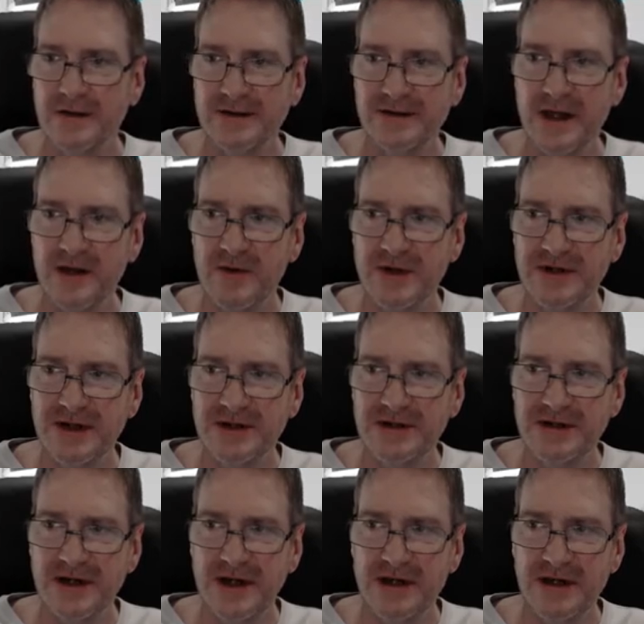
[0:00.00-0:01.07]
Looks like we
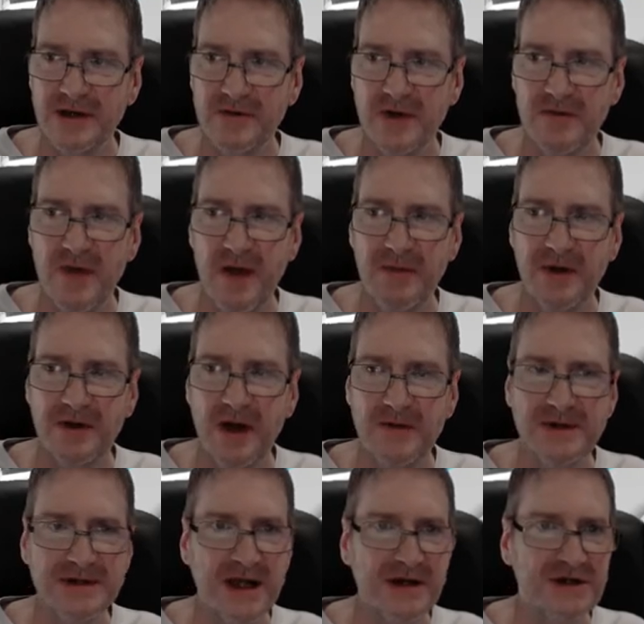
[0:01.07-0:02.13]
did uh, U V map it.
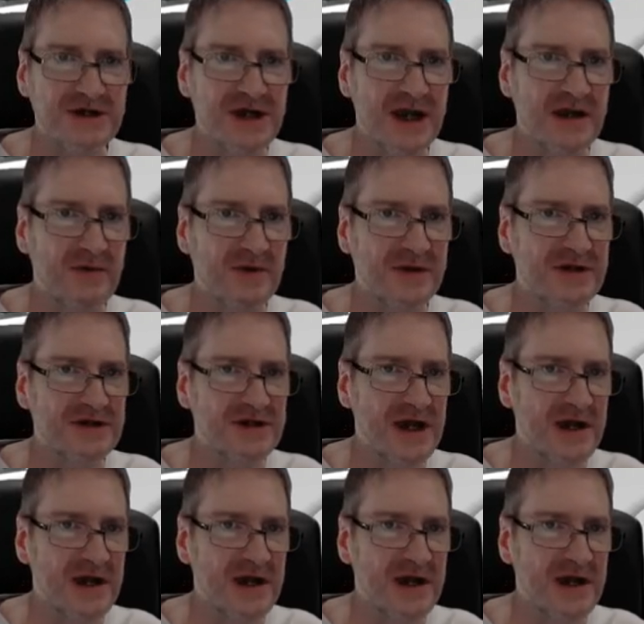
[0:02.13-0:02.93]
I'm just going to check it with a